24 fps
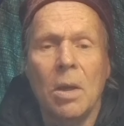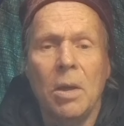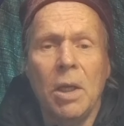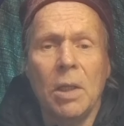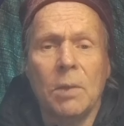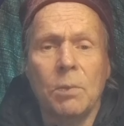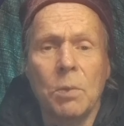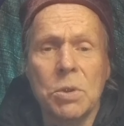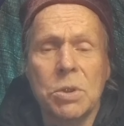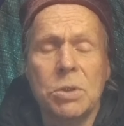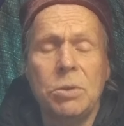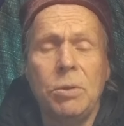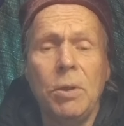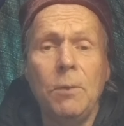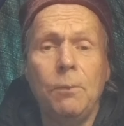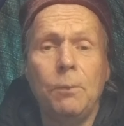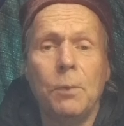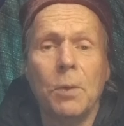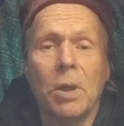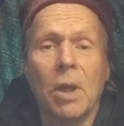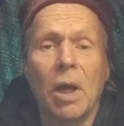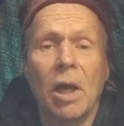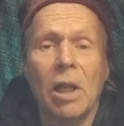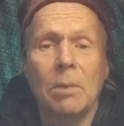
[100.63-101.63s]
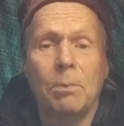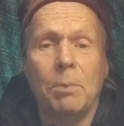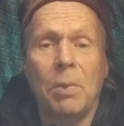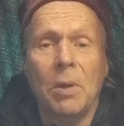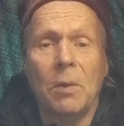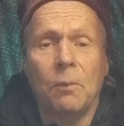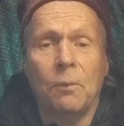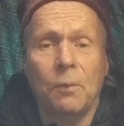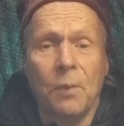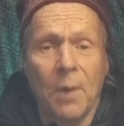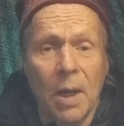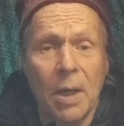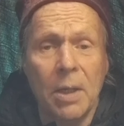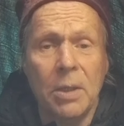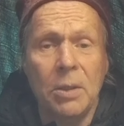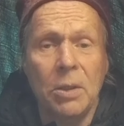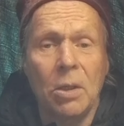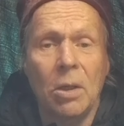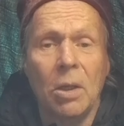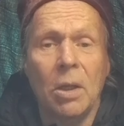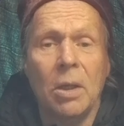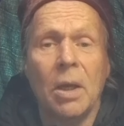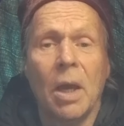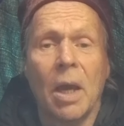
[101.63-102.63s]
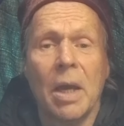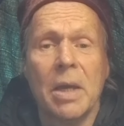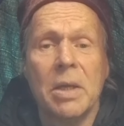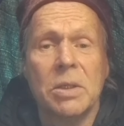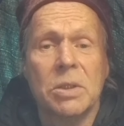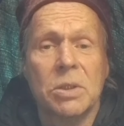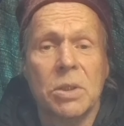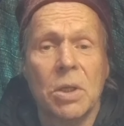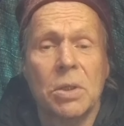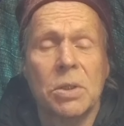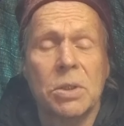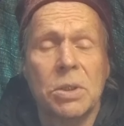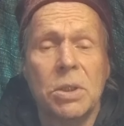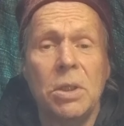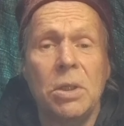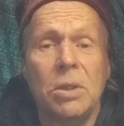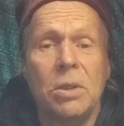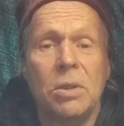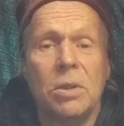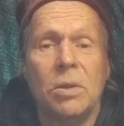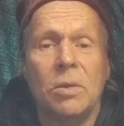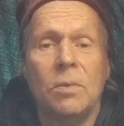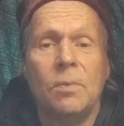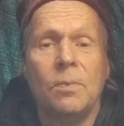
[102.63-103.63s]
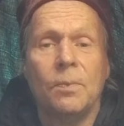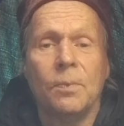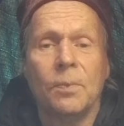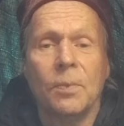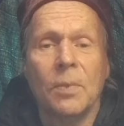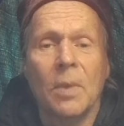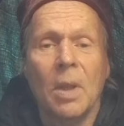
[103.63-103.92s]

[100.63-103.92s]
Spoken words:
It was difficult, but finally I succeeded.